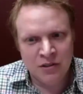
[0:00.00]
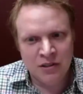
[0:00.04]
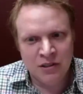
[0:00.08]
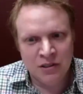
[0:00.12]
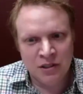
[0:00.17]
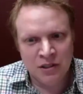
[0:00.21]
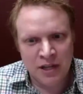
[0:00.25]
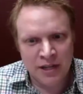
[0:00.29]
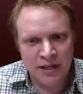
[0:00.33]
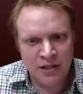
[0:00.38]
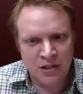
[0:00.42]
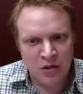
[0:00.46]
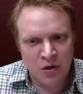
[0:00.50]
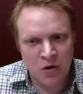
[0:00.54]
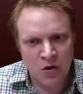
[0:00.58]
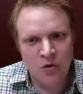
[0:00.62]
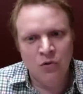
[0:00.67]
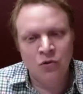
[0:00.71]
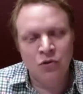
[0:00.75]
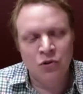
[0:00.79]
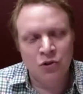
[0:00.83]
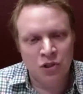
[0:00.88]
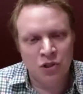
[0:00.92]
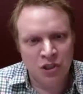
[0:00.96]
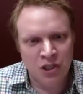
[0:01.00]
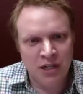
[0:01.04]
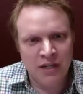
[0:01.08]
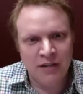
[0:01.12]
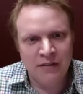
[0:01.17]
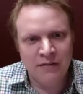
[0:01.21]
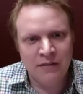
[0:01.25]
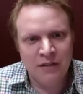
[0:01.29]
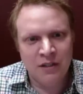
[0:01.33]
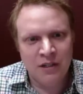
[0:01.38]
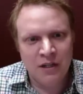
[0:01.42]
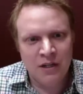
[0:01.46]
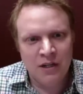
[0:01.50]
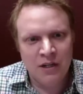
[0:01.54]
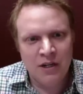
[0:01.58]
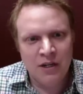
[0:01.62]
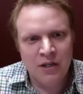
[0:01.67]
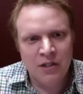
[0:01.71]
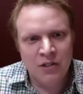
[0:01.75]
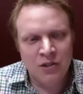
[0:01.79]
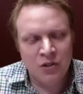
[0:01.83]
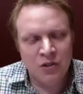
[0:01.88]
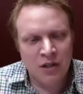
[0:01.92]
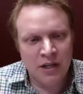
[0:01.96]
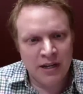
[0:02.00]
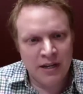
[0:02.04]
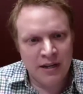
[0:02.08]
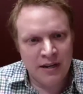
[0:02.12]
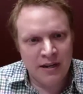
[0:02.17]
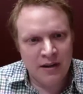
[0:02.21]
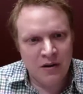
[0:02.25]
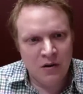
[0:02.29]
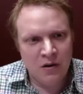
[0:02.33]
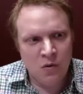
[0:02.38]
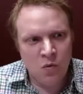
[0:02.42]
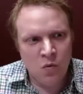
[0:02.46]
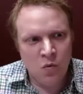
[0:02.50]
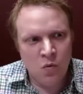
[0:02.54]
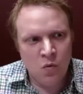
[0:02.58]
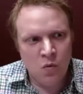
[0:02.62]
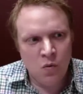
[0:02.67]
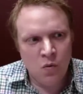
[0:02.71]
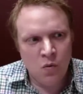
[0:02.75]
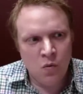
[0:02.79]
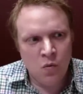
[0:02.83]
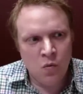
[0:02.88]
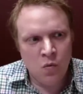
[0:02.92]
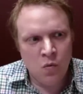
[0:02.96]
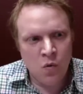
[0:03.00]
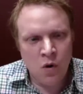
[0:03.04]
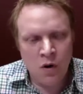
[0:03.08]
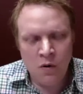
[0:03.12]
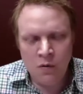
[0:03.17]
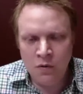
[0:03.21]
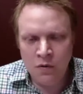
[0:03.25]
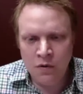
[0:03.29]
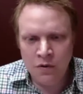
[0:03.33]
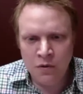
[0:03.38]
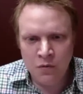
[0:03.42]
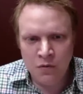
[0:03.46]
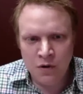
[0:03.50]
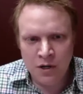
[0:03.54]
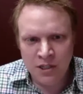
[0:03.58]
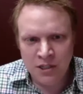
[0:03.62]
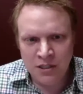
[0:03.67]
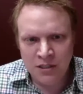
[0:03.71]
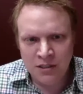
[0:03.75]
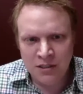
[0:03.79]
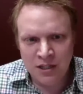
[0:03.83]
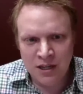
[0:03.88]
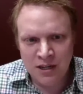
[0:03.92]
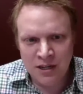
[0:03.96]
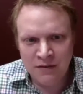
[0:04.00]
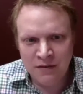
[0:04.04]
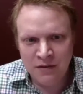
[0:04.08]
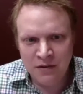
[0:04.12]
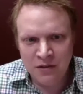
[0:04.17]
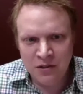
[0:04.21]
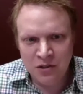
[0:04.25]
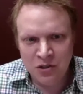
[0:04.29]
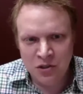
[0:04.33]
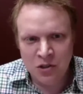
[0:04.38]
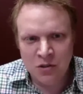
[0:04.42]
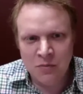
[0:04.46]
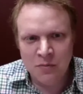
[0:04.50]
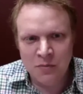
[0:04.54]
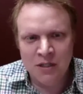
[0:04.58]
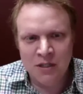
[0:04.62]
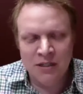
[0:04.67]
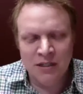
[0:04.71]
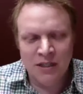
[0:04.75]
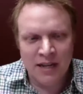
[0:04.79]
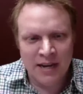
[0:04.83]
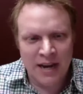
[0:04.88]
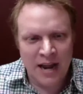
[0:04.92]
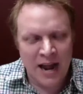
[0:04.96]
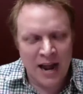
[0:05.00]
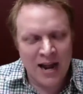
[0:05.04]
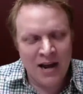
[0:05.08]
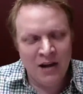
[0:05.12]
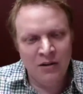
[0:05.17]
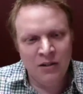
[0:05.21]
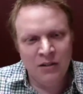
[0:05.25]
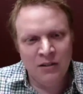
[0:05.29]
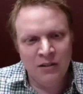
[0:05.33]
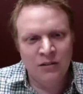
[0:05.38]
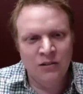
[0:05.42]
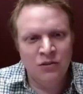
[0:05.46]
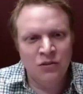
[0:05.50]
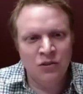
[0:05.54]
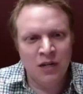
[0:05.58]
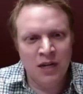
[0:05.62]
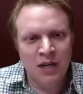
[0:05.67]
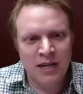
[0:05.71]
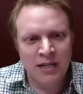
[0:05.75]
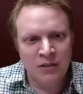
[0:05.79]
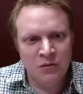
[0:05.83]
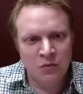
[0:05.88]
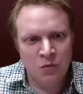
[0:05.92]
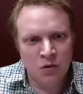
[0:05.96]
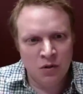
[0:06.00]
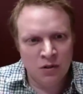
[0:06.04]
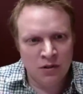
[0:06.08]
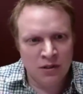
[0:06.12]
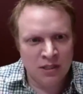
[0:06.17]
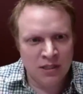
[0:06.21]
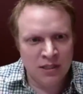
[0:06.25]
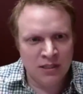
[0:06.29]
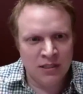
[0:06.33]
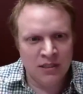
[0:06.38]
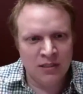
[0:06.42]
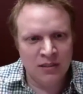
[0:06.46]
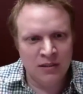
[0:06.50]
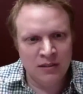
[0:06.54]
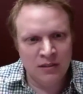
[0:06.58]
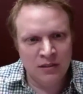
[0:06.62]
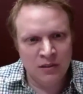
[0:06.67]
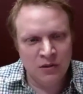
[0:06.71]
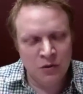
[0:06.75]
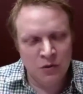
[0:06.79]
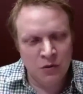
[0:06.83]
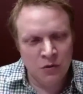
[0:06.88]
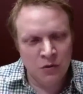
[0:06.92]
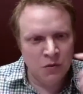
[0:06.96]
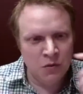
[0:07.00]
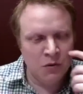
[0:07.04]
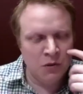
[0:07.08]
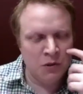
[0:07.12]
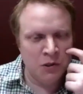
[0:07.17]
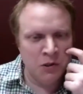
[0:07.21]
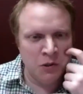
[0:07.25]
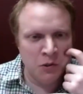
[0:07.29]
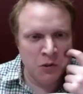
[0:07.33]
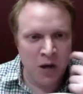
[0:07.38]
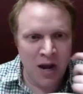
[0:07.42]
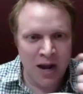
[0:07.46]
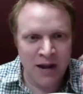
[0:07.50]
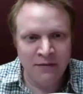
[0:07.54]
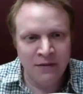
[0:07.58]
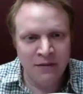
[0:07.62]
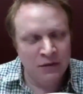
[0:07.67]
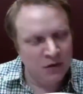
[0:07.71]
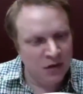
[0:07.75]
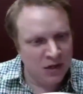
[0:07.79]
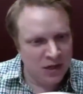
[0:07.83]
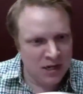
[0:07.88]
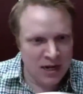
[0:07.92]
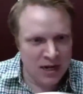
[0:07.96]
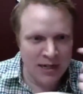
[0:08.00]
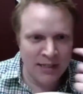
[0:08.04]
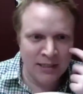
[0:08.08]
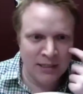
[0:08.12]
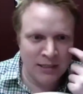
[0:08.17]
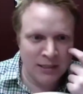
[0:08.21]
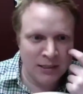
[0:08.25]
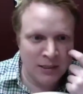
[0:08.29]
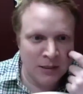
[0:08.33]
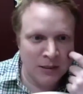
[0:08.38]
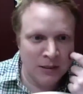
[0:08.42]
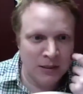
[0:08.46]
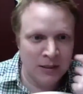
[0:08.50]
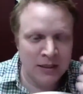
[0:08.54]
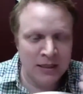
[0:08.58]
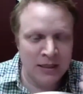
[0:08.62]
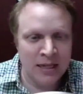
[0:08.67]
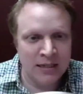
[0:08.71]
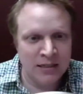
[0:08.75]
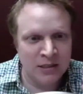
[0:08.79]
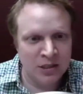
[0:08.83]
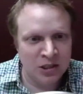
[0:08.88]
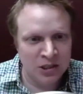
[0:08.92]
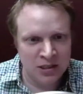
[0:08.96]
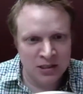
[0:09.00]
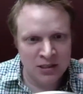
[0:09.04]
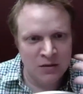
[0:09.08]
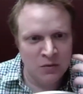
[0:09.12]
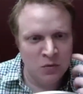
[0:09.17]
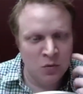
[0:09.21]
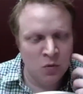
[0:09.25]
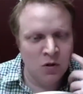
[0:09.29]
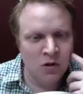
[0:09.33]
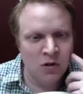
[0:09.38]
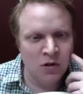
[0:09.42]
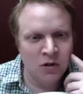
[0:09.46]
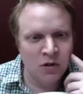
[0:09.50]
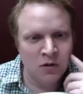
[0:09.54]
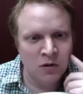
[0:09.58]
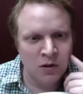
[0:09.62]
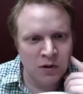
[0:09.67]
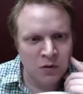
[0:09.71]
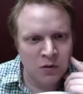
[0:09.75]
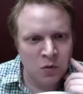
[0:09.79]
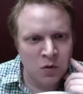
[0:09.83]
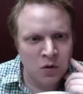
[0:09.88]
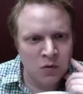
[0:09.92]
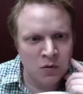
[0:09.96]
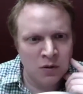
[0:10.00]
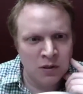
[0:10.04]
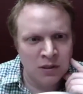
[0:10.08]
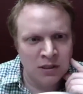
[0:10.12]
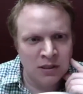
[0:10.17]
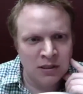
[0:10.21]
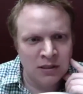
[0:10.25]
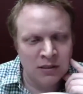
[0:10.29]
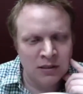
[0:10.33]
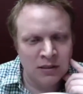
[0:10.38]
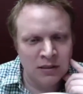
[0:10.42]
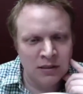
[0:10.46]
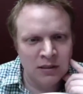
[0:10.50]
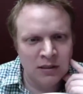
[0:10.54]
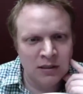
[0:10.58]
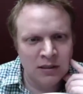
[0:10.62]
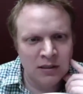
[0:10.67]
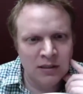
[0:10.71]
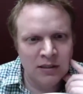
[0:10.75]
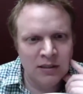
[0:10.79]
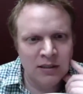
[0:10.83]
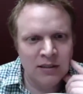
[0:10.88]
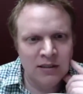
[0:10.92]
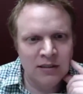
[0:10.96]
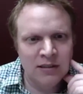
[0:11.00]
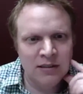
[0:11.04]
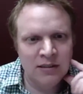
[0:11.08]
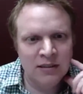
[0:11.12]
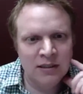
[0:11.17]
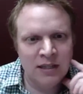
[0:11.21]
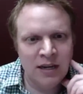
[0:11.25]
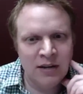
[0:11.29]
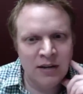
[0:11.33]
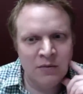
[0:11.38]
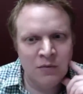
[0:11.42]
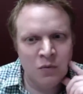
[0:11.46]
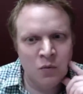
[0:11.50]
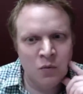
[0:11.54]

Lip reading: this like tonal shift. So like, what were the rushes like for the German? Like, how did you guys work this? Did you have different cuts that just didn't work? Like, what was it that